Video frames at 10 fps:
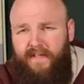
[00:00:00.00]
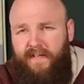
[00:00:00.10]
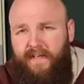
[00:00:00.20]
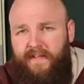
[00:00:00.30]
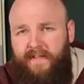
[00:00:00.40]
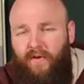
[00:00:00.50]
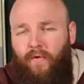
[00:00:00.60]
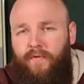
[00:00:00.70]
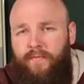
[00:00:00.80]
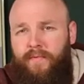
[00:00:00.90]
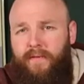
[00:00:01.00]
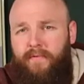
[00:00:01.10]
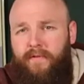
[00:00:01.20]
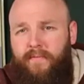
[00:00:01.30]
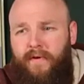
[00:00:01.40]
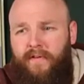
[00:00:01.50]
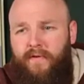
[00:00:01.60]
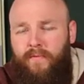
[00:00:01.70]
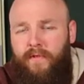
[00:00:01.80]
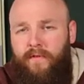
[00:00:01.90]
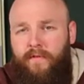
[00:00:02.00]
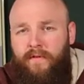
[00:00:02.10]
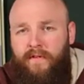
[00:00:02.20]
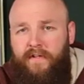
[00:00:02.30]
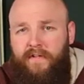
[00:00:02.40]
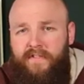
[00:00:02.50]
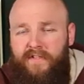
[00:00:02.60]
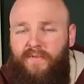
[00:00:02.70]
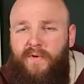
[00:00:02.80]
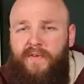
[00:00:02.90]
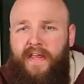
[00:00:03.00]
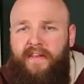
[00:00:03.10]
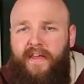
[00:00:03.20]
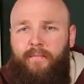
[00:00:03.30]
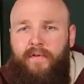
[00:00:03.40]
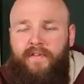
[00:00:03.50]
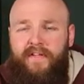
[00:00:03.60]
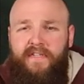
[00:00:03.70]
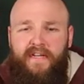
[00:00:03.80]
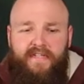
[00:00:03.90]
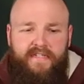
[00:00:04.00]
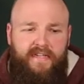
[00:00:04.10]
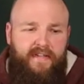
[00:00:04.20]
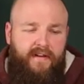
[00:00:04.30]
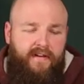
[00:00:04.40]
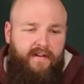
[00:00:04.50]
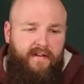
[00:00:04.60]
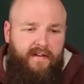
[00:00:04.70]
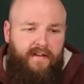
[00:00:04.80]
and the older people among you will still know that name, but Rizla is the, uh,